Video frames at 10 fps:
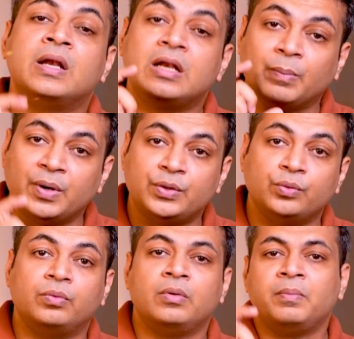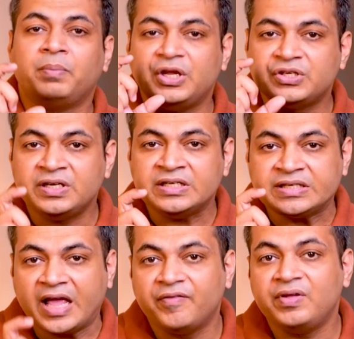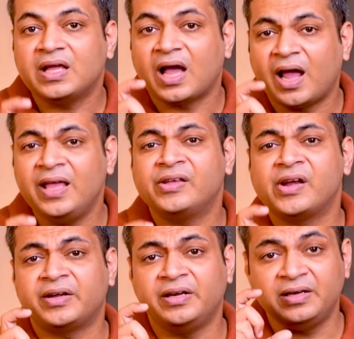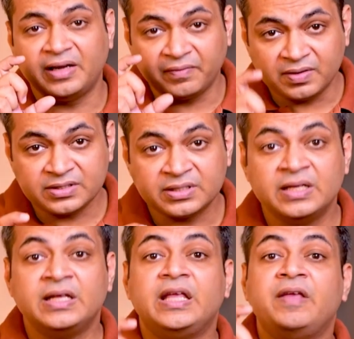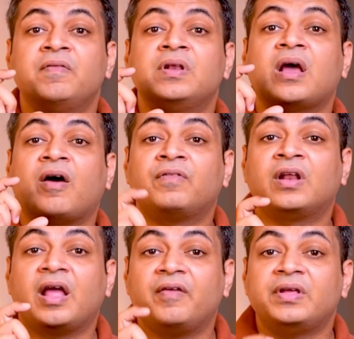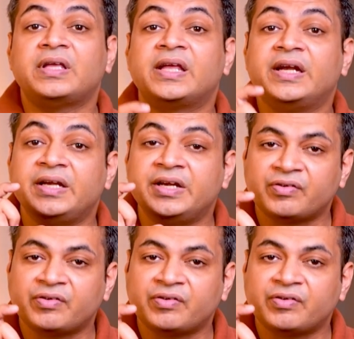Number two. Patient is having high creatinine levels even after having a kidney